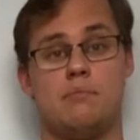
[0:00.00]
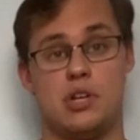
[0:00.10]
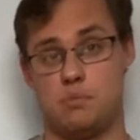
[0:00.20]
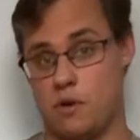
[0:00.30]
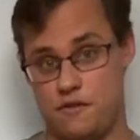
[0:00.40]

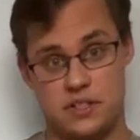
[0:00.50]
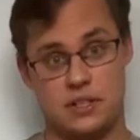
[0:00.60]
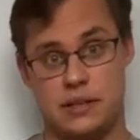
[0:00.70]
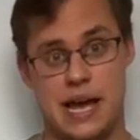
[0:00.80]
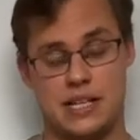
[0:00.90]
much more
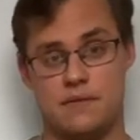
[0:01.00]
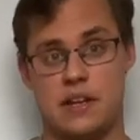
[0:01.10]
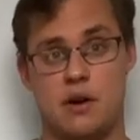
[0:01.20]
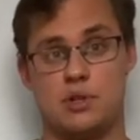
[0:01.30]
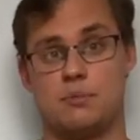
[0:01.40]
physically active than
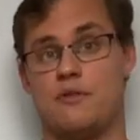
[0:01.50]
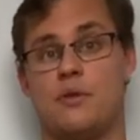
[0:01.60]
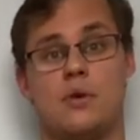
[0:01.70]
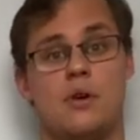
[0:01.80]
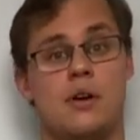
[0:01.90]
I was
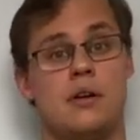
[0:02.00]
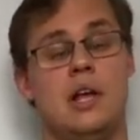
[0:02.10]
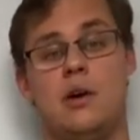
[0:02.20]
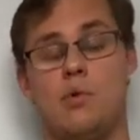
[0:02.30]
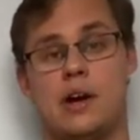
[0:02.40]
before,
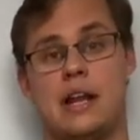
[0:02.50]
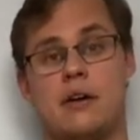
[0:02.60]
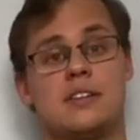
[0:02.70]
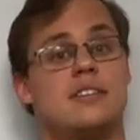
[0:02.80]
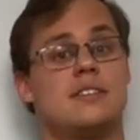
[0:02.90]
working out
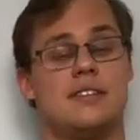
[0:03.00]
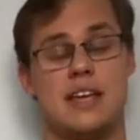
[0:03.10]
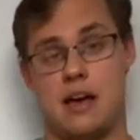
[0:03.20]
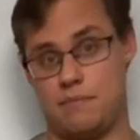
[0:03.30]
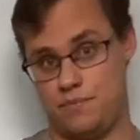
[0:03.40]
consistently.
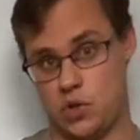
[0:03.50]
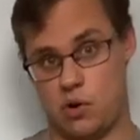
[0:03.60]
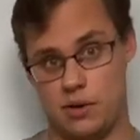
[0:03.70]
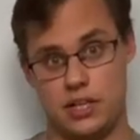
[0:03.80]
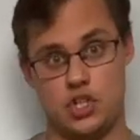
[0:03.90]
I'm
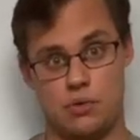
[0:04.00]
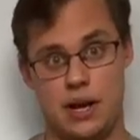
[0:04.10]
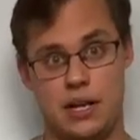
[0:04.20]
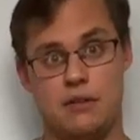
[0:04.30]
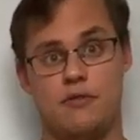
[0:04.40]
currently
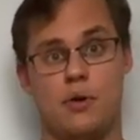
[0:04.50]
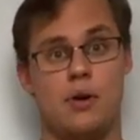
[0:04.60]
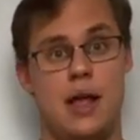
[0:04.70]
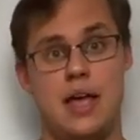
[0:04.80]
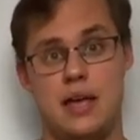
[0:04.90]
training for
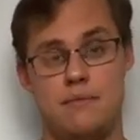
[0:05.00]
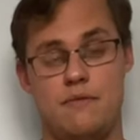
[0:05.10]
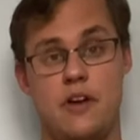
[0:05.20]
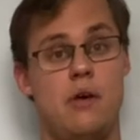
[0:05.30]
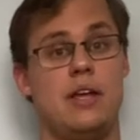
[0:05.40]
a
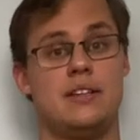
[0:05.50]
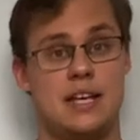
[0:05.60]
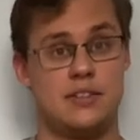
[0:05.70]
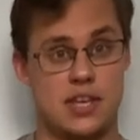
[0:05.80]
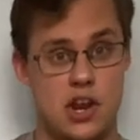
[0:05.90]
very
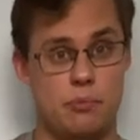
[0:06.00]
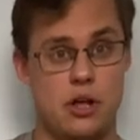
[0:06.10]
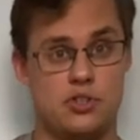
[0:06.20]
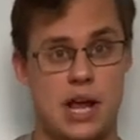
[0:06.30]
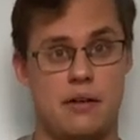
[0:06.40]
intense
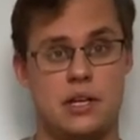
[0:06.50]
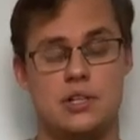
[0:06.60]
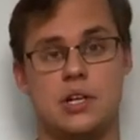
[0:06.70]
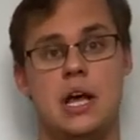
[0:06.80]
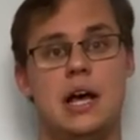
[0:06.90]
kettlebell
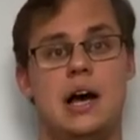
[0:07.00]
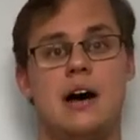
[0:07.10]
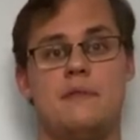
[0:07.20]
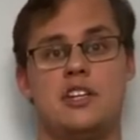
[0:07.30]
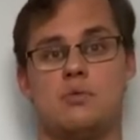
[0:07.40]
challenge uh,
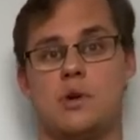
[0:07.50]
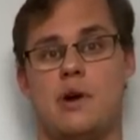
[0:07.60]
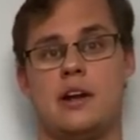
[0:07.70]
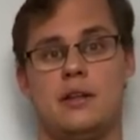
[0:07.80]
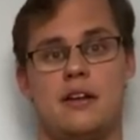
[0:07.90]
that has
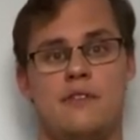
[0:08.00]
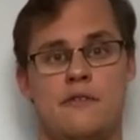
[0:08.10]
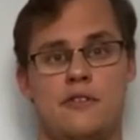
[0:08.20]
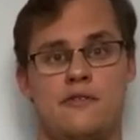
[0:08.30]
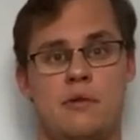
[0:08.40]
required a lot of
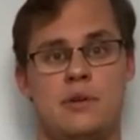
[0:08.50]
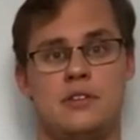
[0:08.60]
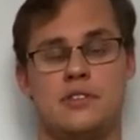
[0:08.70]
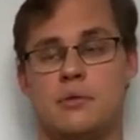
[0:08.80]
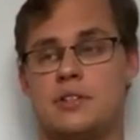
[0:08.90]
effort from me.
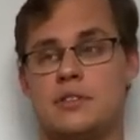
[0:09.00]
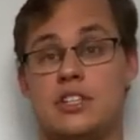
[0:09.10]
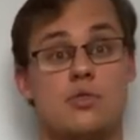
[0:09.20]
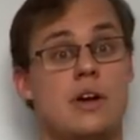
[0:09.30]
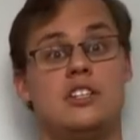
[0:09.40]
So it's, it's
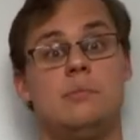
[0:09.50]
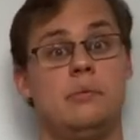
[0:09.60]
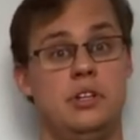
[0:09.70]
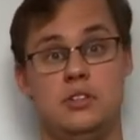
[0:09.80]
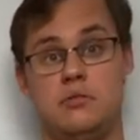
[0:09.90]
great to be
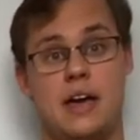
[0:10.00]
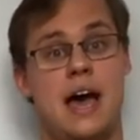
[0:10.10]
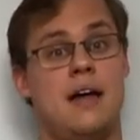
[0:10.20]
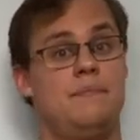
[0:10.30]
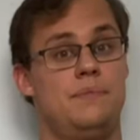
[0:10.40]
able to do
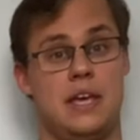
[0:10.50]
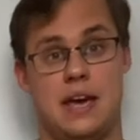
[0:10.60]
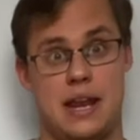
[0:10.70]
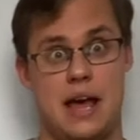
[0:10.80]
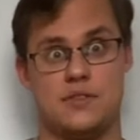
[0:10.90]
that and
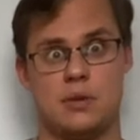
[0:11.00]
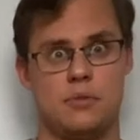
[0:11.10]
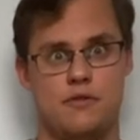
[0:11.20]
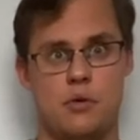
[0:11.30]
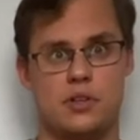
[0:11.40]
kind of have something
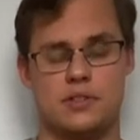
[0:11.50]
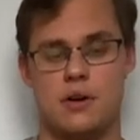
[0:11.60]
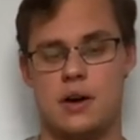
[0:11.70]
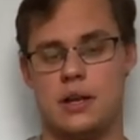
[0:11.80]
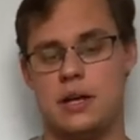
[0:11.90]
to focus
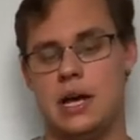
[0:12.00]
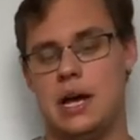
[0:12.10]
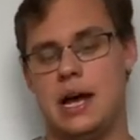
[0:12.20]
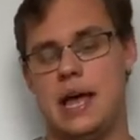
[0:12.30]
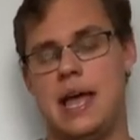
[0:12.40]
on.
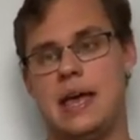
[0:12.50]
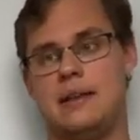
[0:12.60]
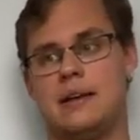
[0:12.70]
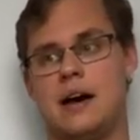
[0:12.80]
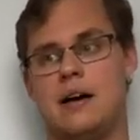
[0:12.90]

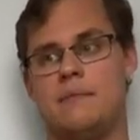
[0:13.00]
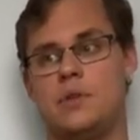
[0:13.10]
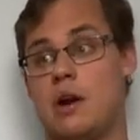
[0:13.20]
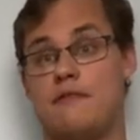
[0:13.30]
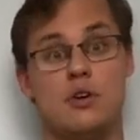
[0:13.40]
And, um, you
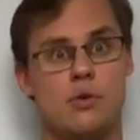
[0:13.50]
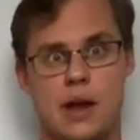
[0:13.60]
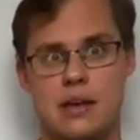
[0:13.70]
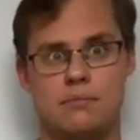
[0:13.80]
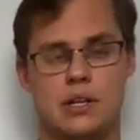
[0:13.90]
know, I feel
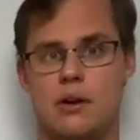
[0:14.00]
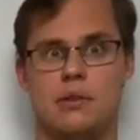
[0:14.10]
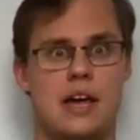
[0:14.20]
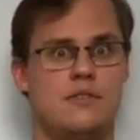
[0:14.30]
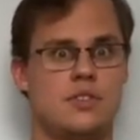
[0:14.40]
great, you know,
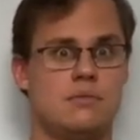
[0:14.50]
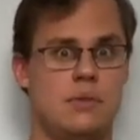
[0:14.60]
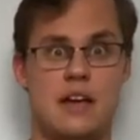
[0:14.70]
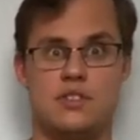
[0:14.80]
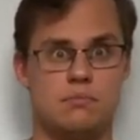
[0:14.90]
life's, life's,